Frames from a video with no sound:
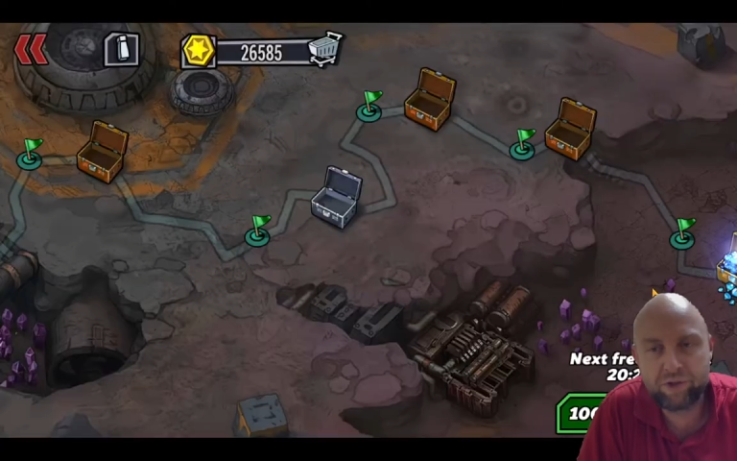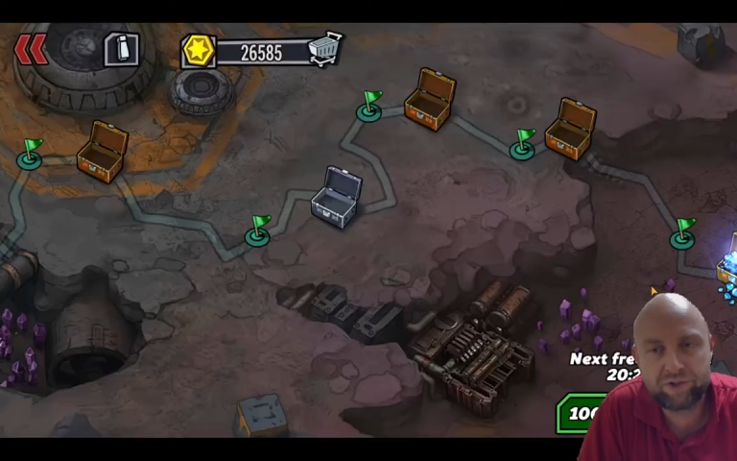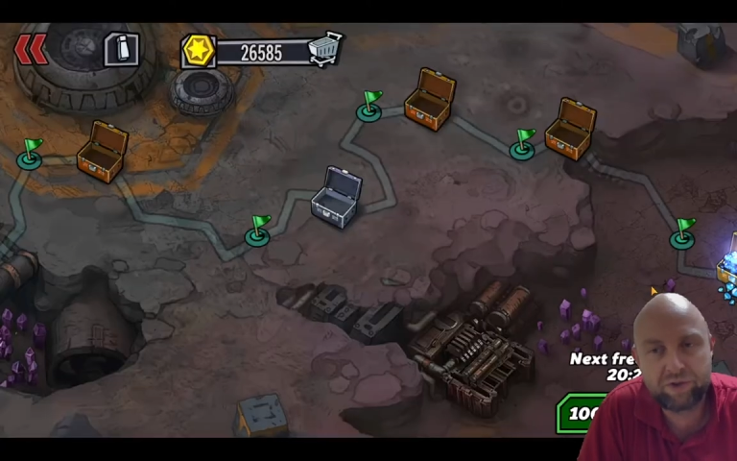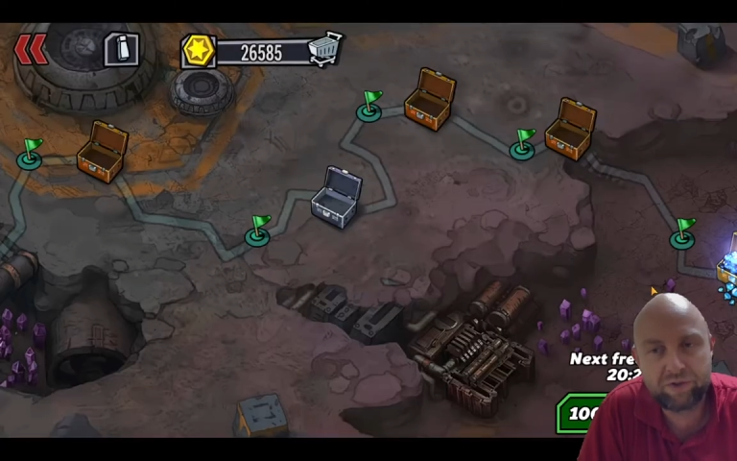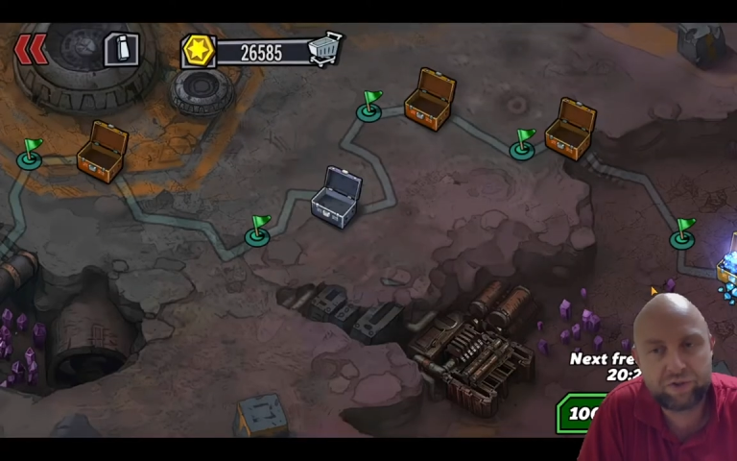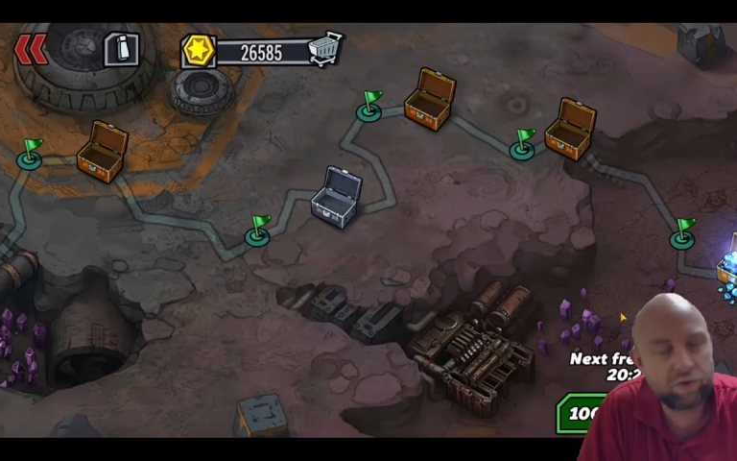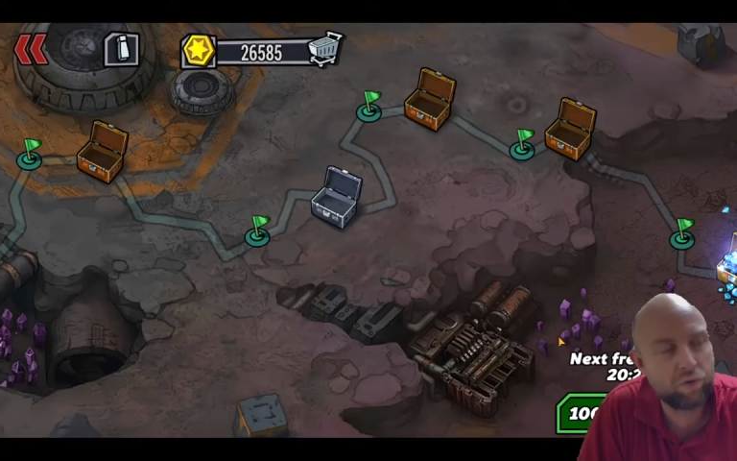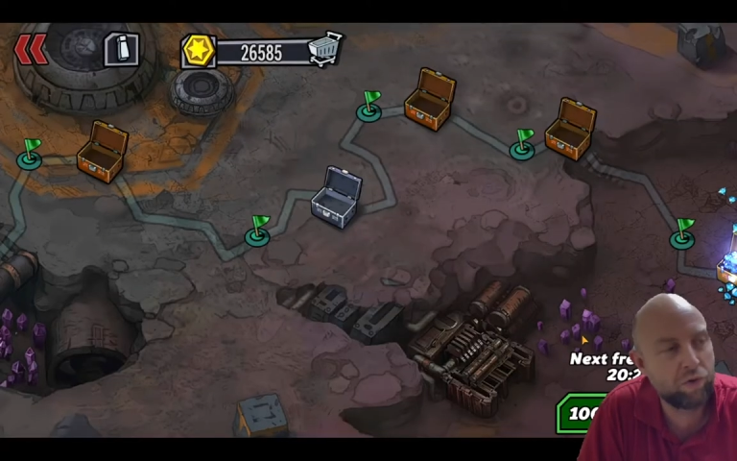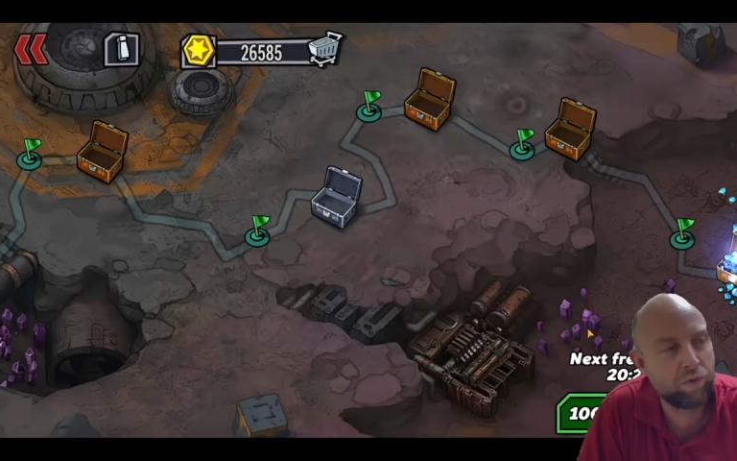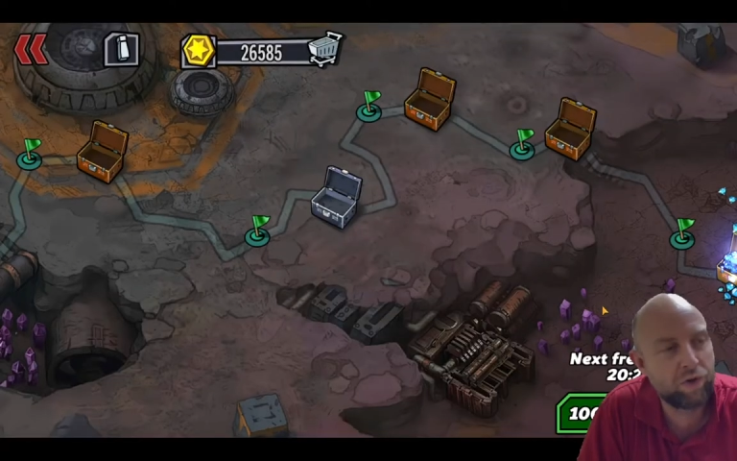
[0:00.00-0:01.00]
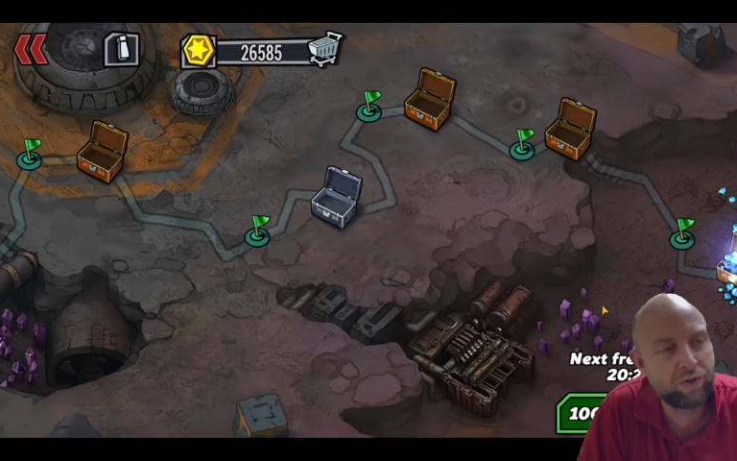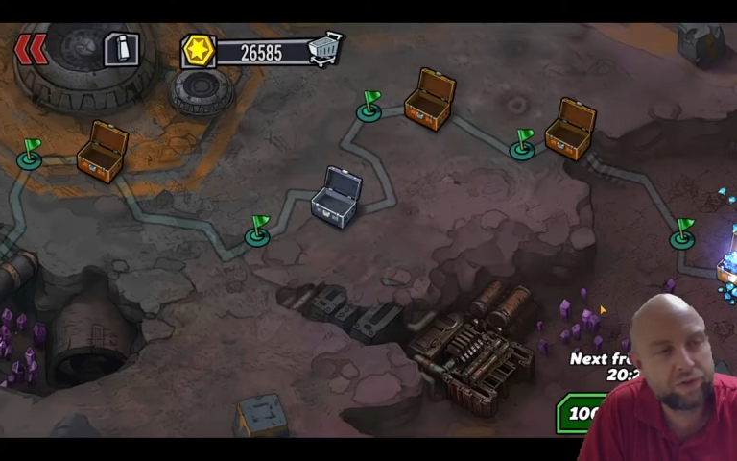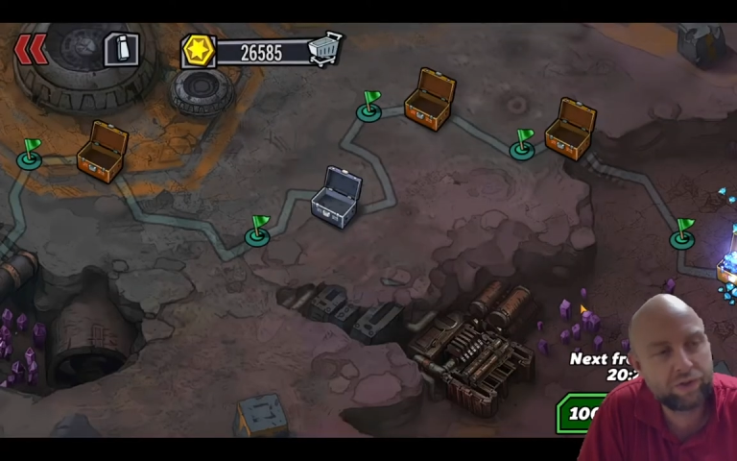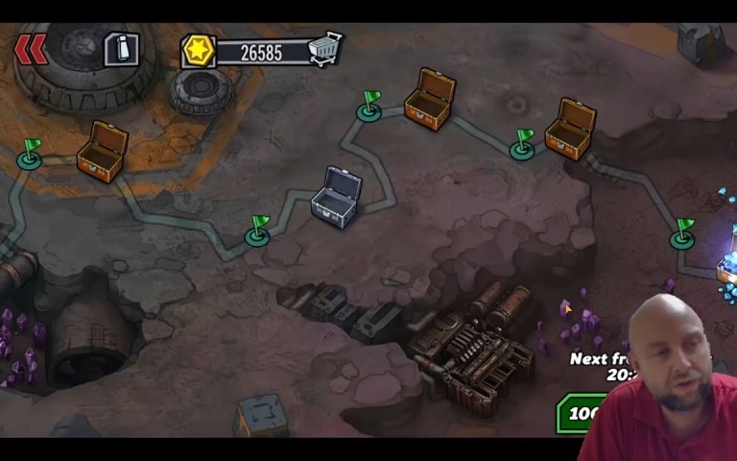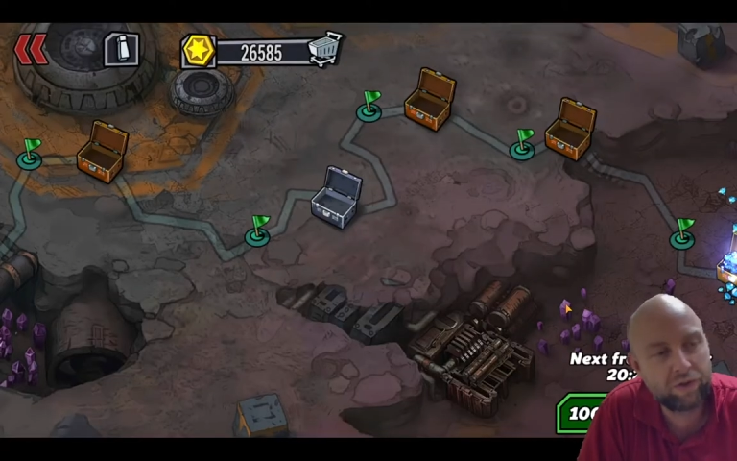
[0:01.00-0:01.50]
on the school one,
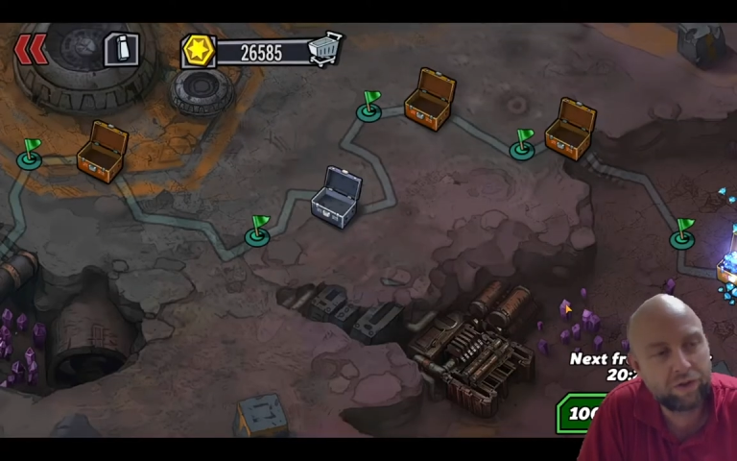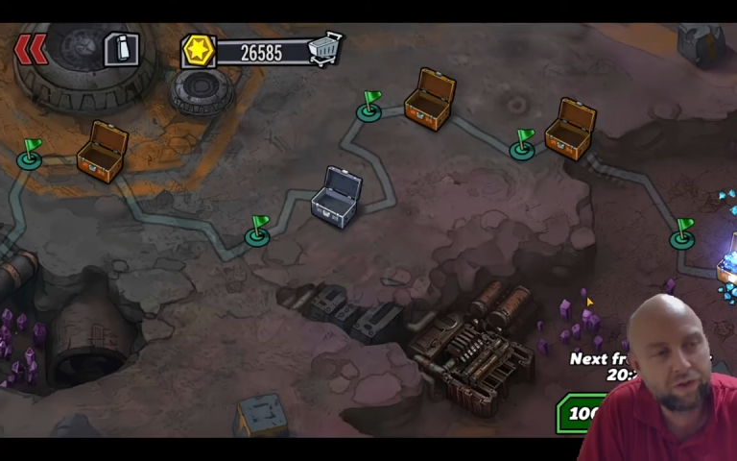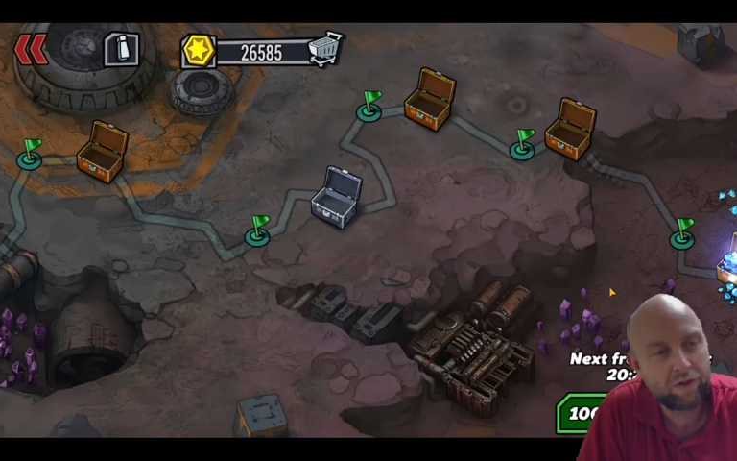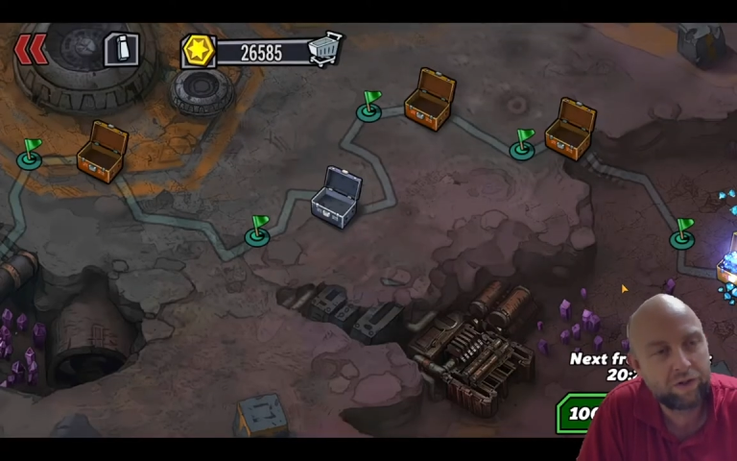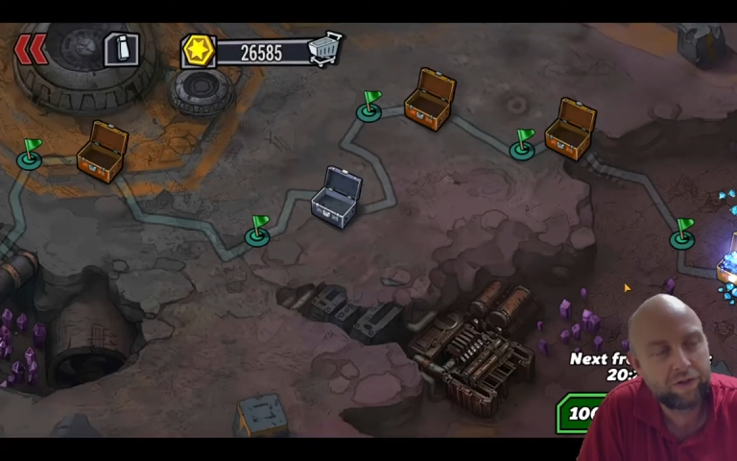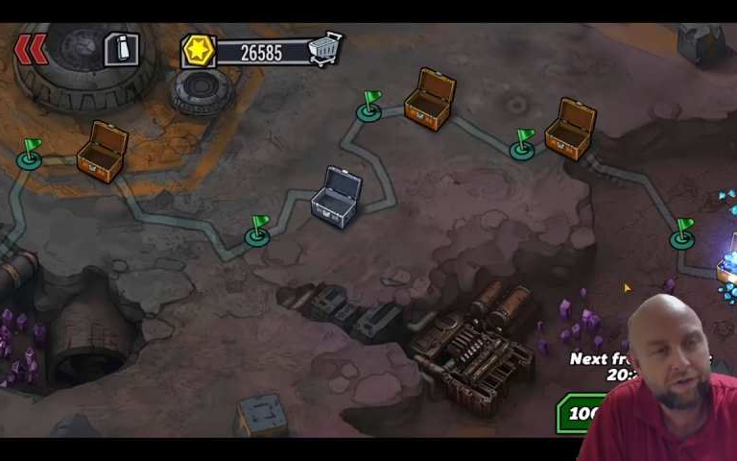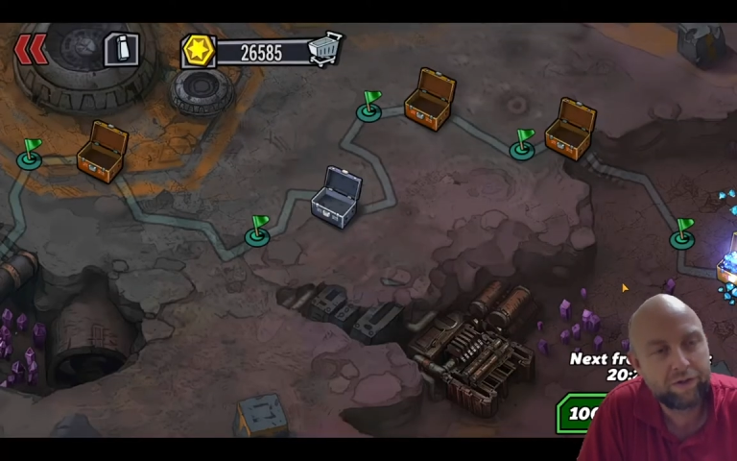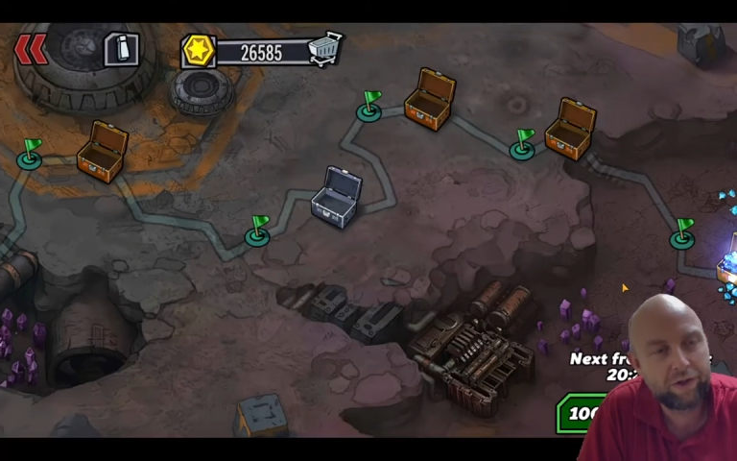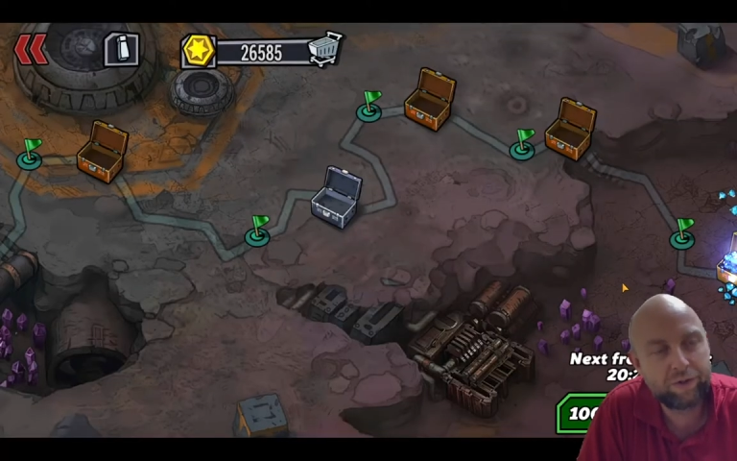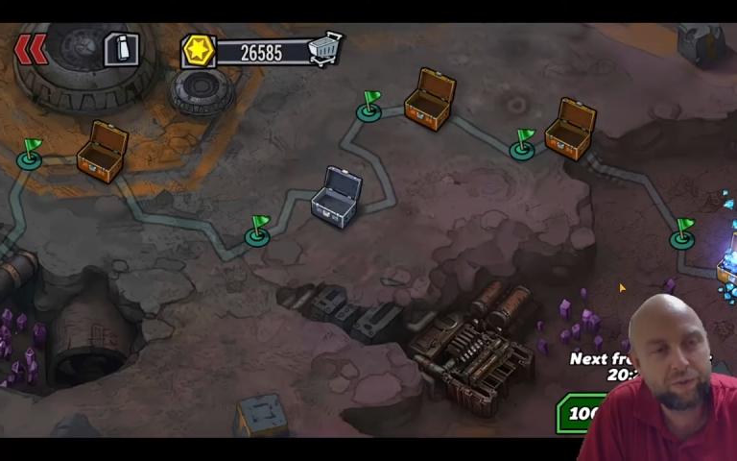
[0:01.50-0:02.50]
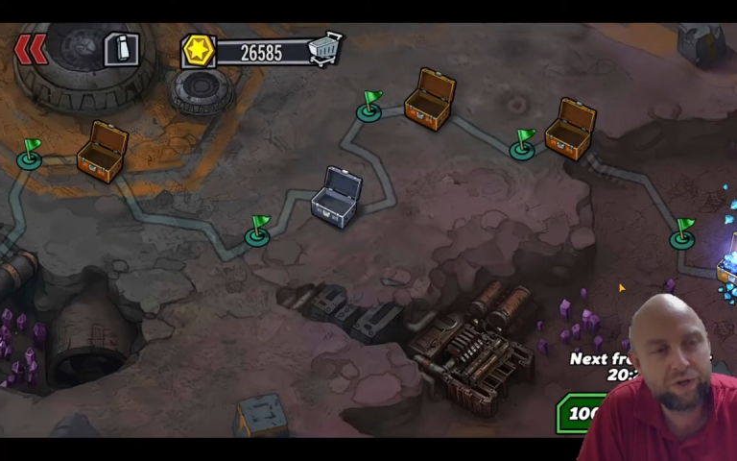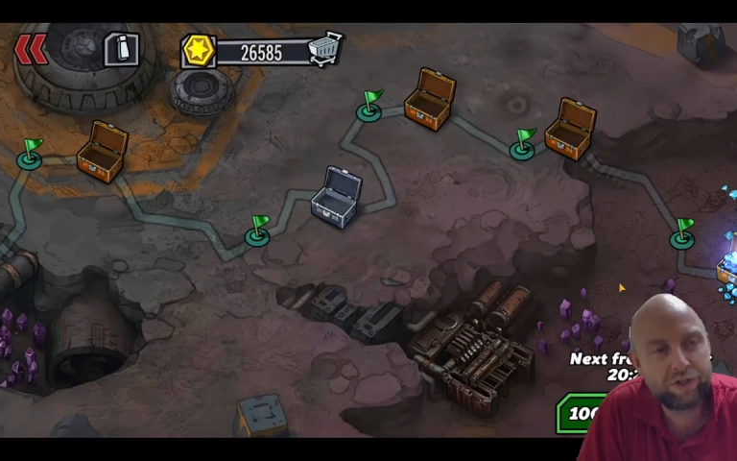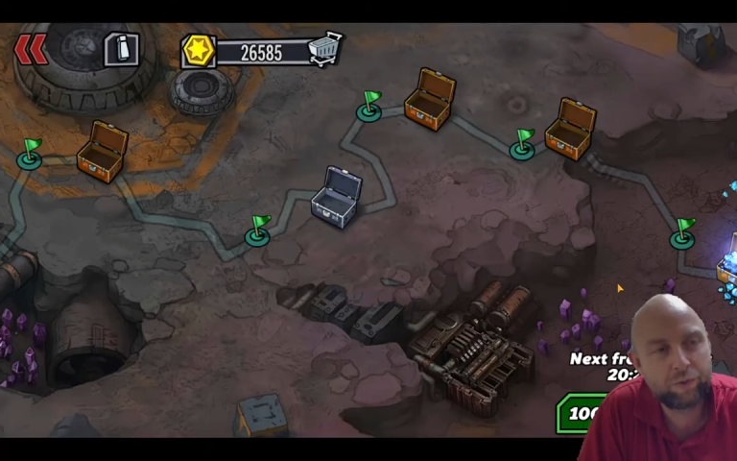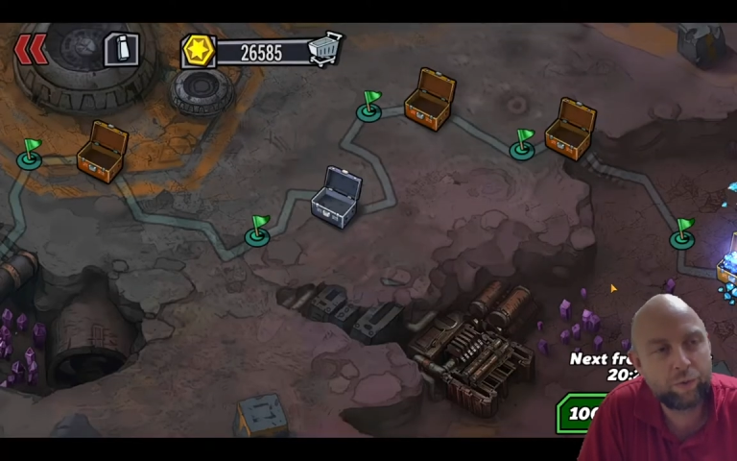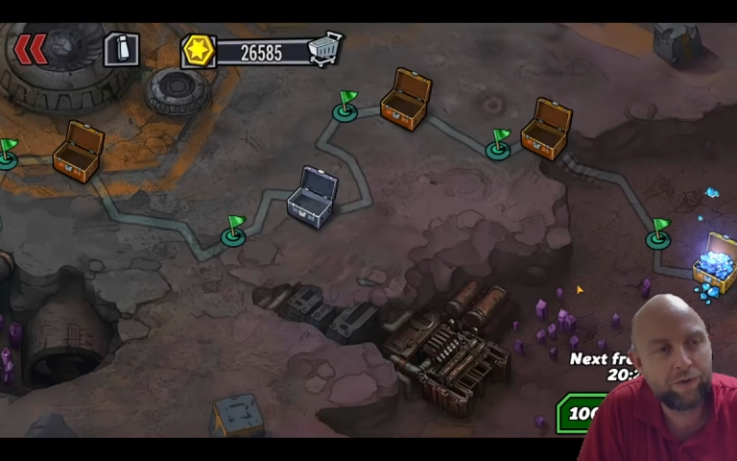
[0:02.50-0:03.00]
so that was pretty
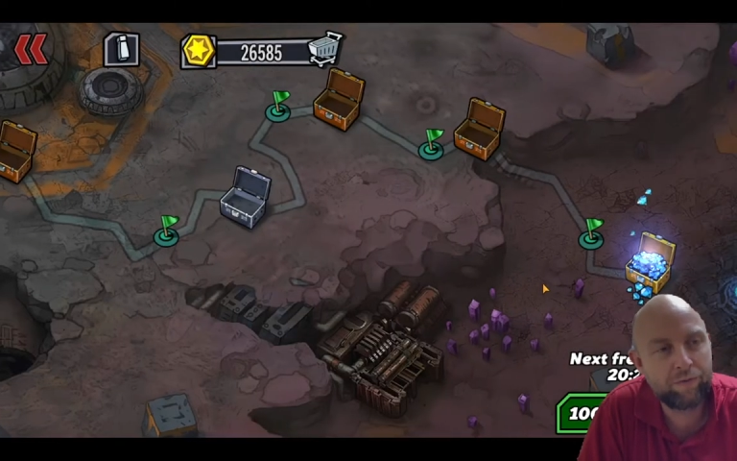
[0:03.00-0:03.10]
sweet.